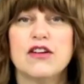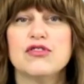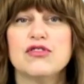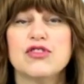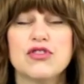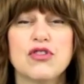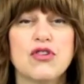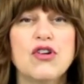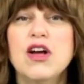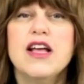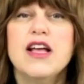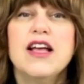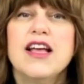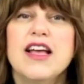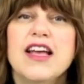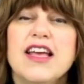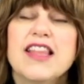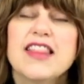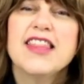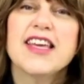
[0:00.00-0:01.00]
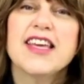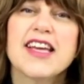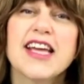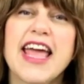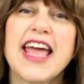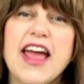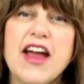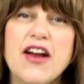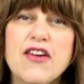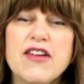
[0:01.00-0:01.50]
So the
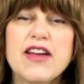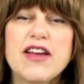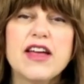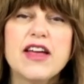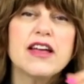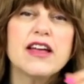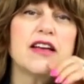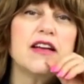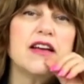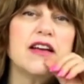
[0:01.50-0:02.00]
caring